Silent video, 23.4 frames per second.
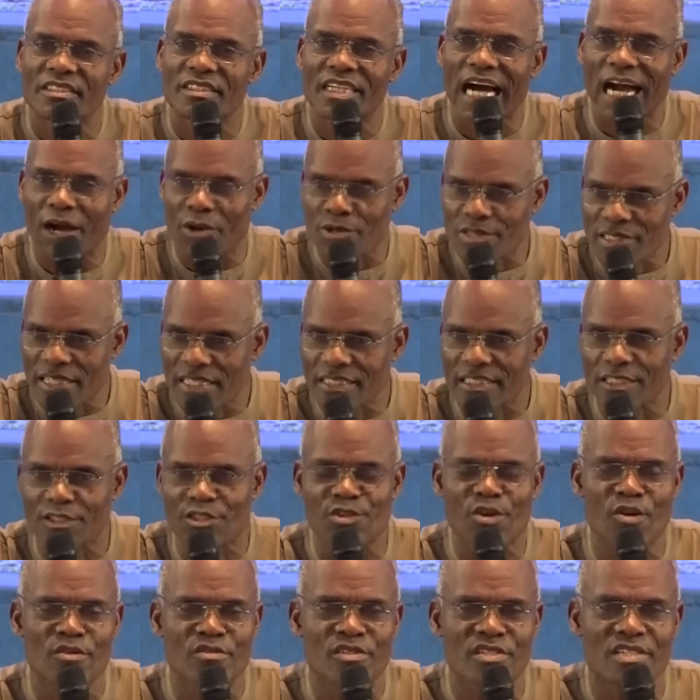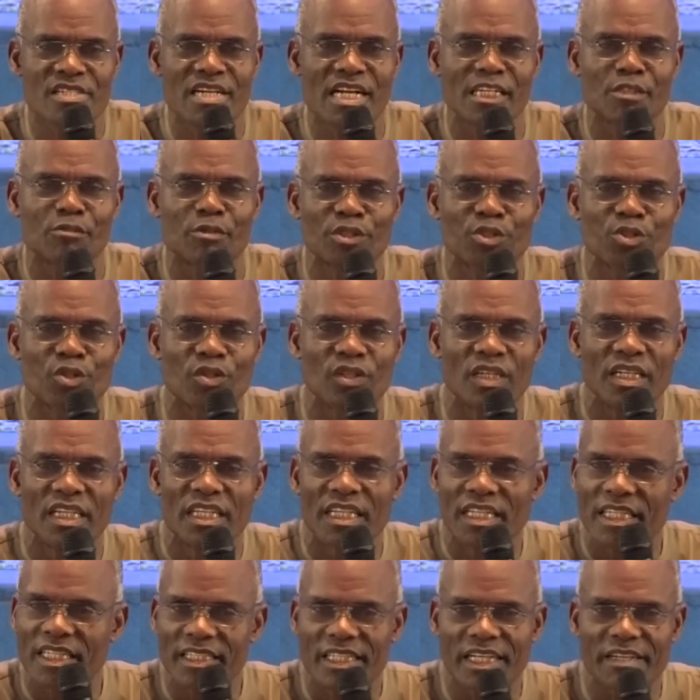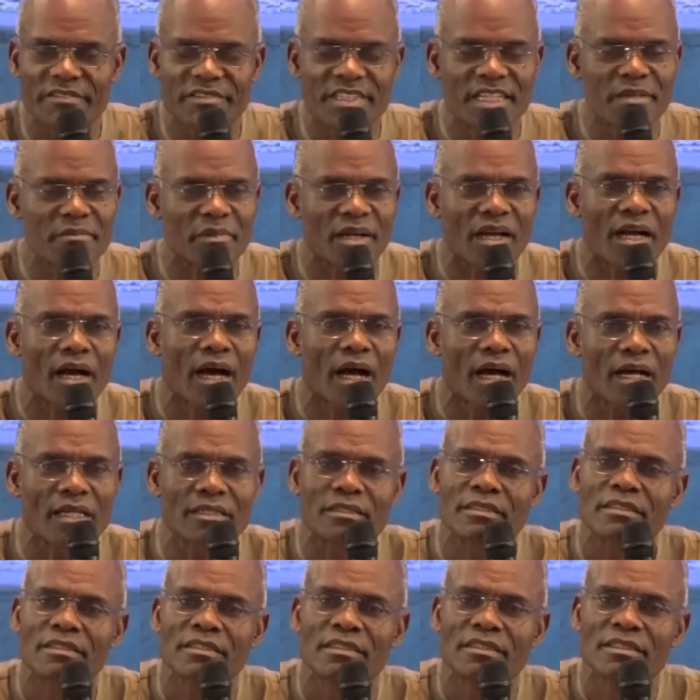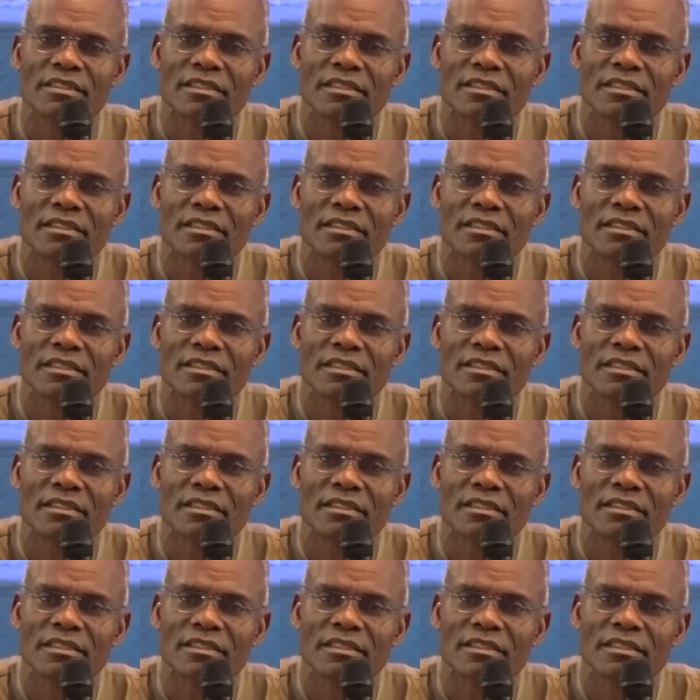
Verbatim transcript: I was at his son's graduation. He gave them cars.